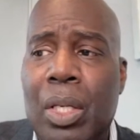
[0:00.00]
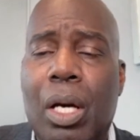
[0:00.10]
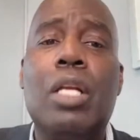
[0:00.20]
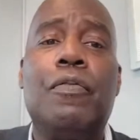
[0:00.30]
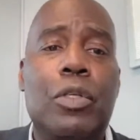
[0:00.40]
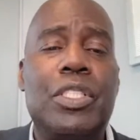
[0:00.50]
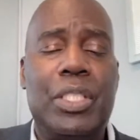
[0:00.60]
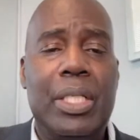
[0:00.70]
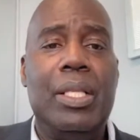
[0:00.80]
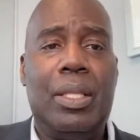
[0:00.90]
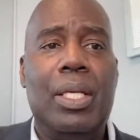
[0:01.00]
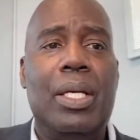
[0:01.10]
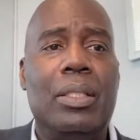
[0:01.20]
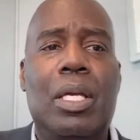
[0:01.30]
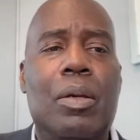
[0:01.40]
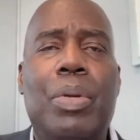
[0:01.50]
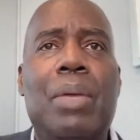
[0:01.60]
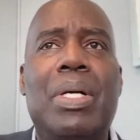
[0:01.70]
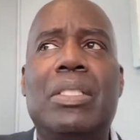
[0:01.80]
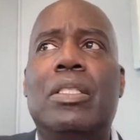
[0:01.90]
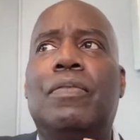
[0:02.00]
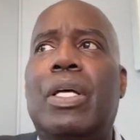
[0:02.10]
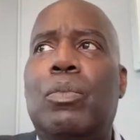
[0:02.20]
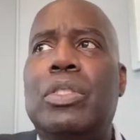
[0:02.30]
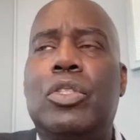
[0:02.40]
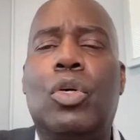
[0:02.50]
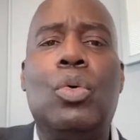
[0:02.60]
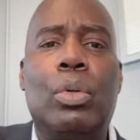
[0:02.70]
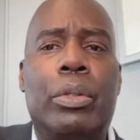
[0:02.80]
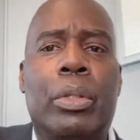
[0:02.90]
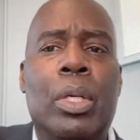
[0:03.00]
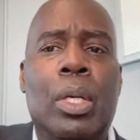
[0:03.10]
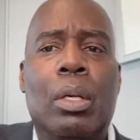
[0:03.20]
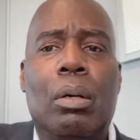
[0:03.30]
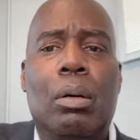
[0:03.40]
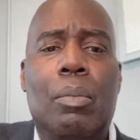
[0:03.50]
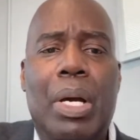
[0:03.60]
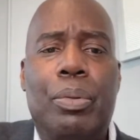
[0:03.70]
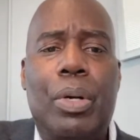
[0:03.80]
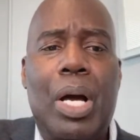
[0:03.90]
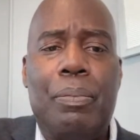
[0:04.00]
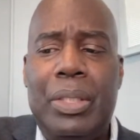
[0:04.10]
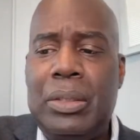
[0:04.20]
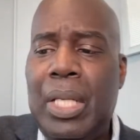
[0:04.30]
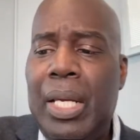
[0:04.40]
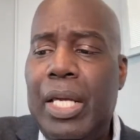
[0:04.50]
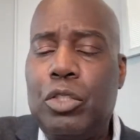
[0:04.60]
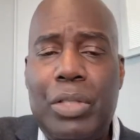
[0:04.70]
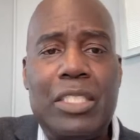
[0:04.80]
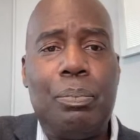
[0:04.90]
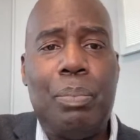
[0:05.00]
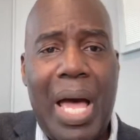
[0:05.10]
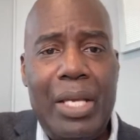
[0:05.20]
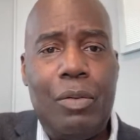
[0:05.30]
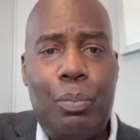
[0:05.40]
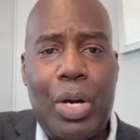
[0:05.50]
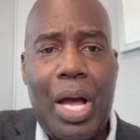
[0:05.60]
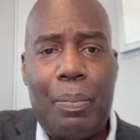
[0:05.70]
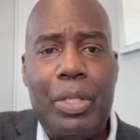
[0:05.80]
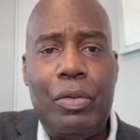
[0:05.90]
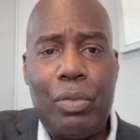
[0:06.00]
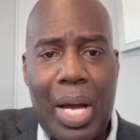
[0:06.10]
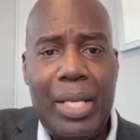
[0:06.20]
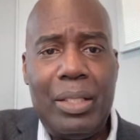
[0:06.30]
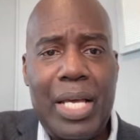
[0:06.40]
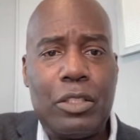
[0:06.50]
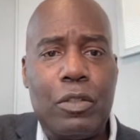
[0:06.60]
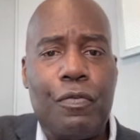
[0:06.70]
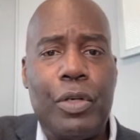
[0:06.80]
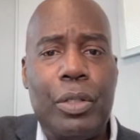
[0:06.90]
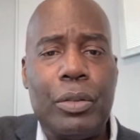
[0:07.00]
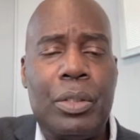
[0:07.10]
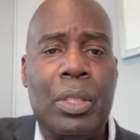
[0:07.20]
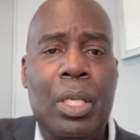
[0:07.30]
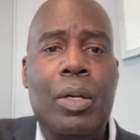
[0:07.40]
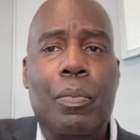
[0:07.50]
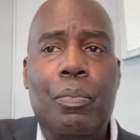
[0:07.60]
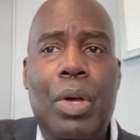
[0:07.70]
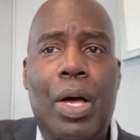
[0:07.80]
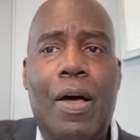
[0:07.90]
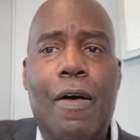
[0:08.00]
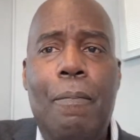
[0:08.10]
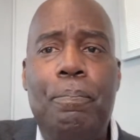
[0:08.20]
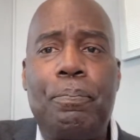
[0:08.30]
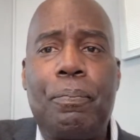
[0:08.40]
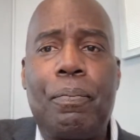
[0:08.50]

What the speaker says: unforeseen things. I pay myself like once a quarter on my properties. And so that's buying the property right. That's the first letter,